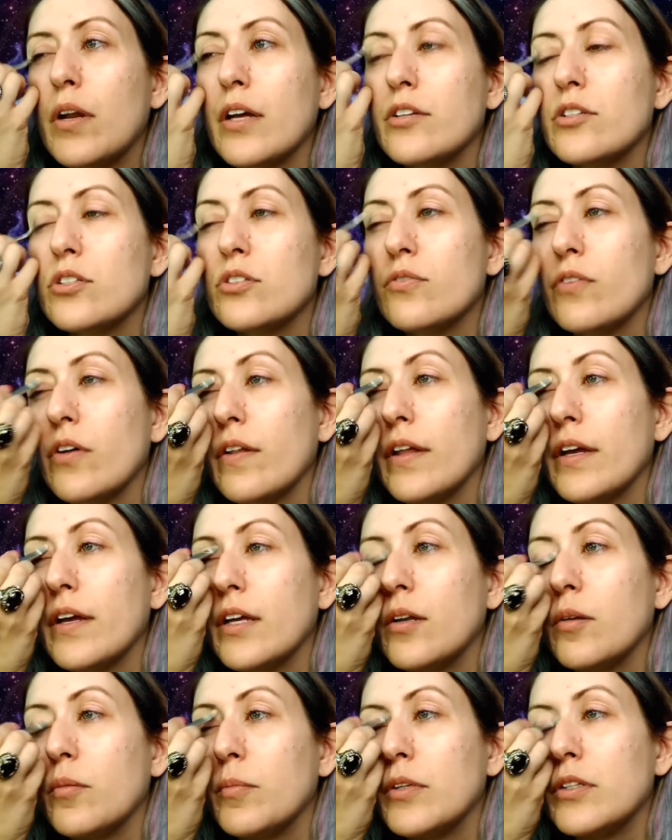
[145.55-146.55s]
But I just felt
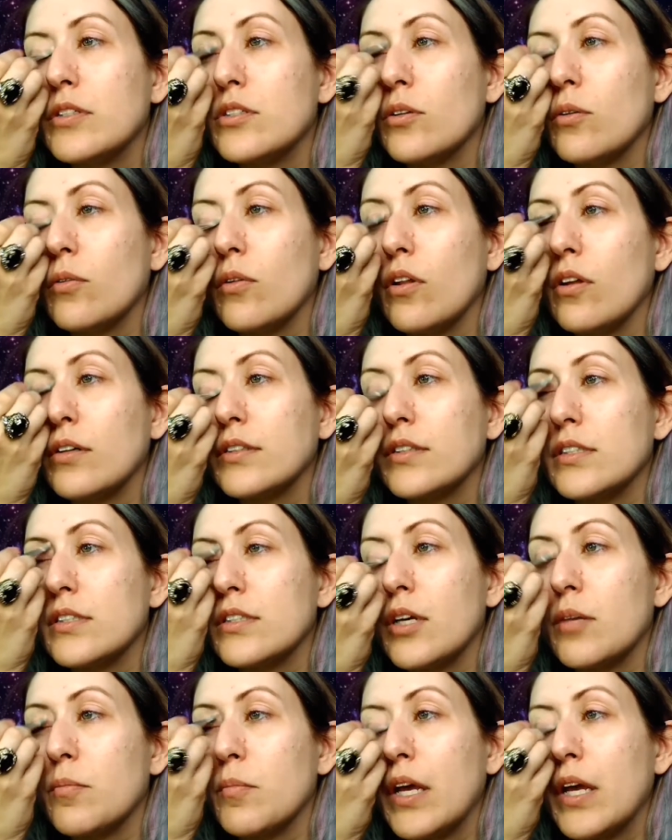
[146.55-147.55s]
like it had been so long
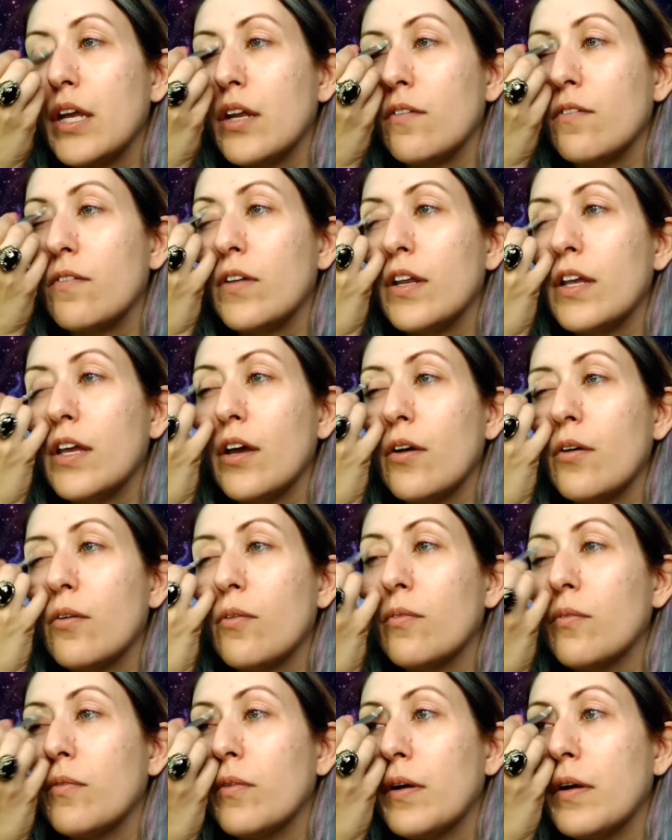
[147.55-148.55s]
since I made a
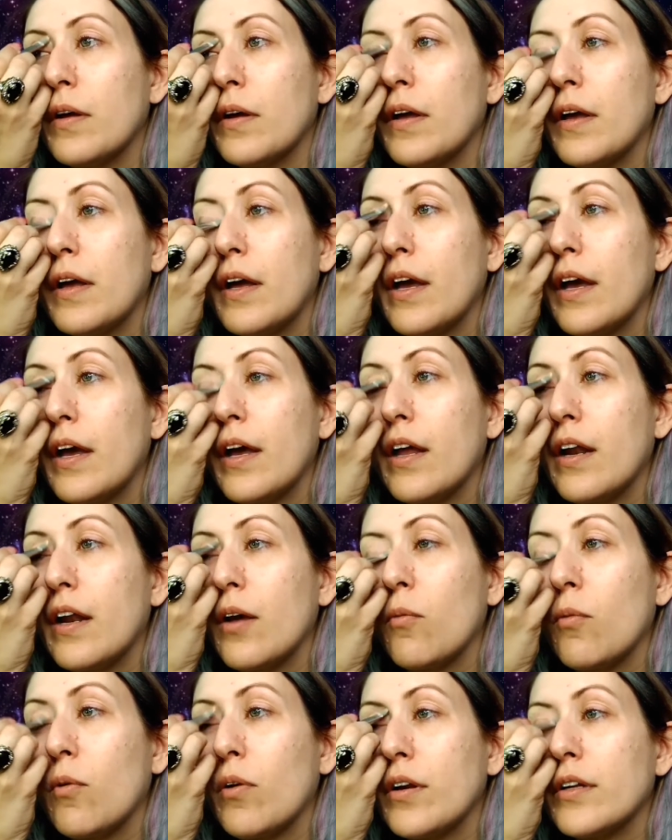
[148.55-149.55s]
video,
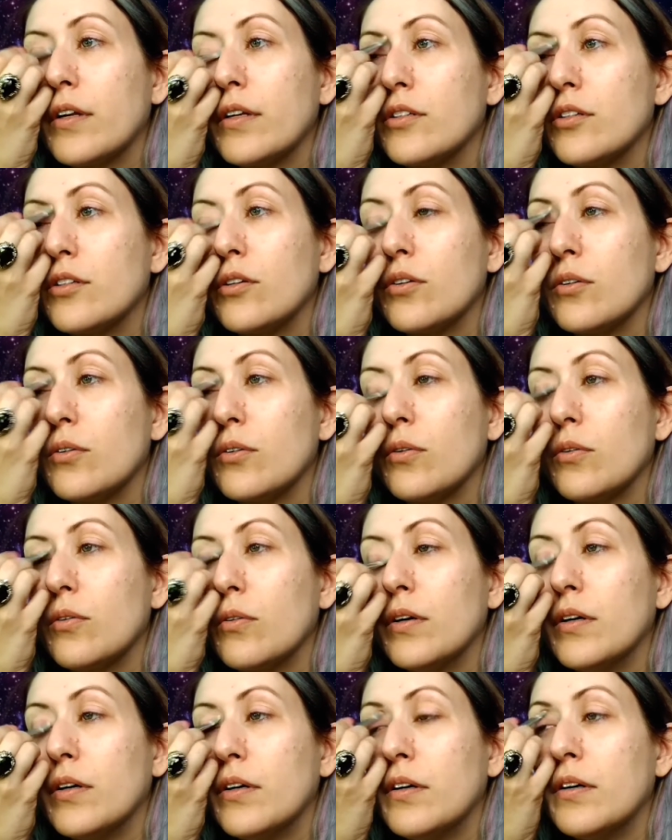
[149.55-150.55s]
and I wanted
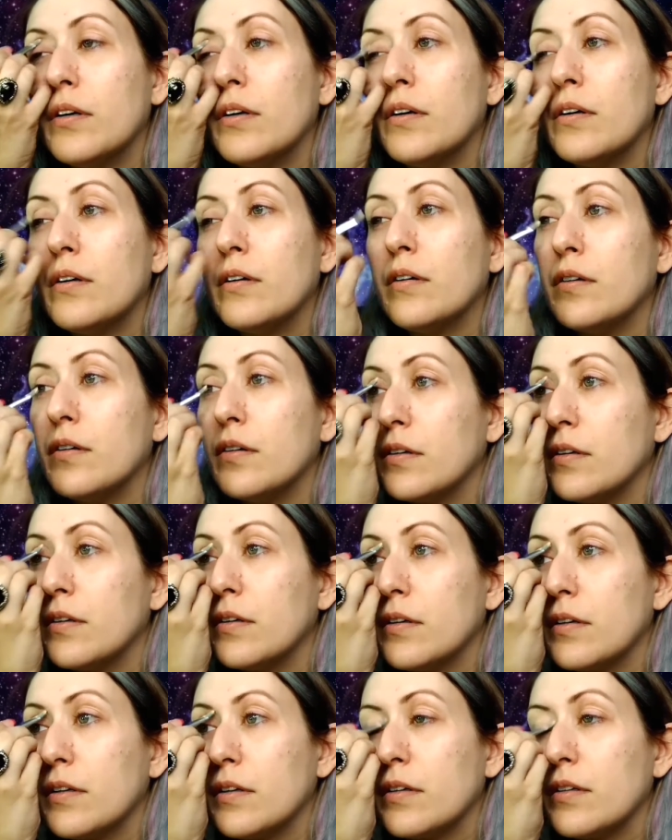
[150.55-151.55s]
to
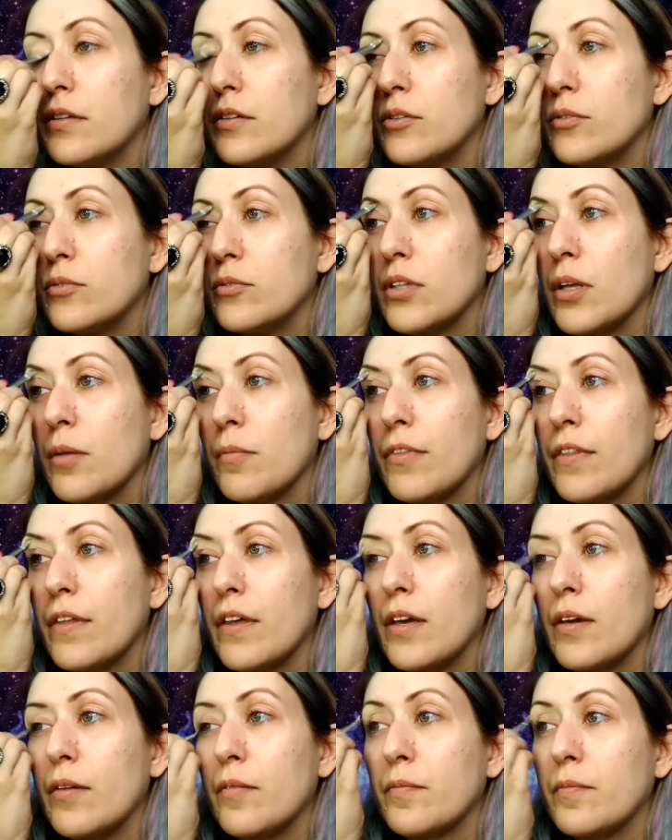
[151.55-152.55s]
do
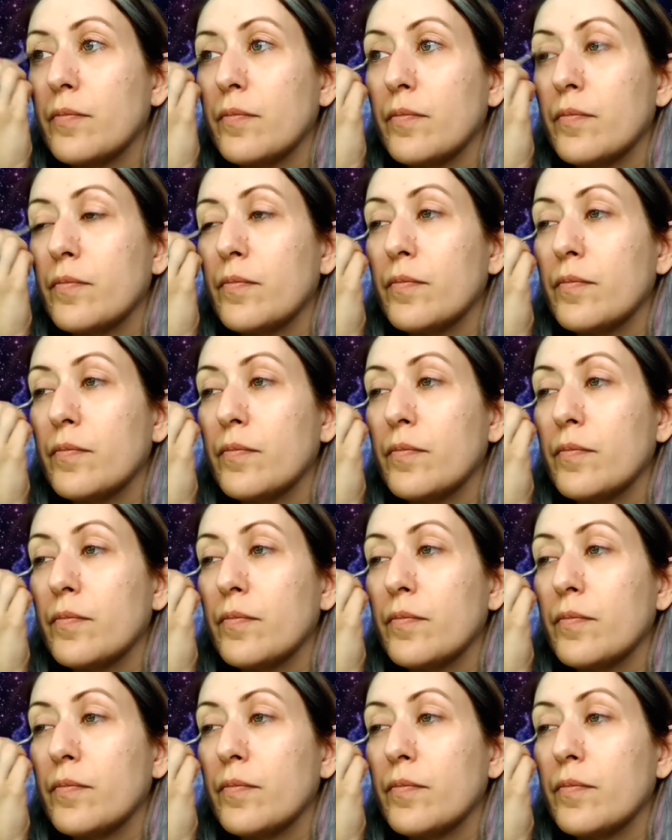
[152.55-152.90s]
something.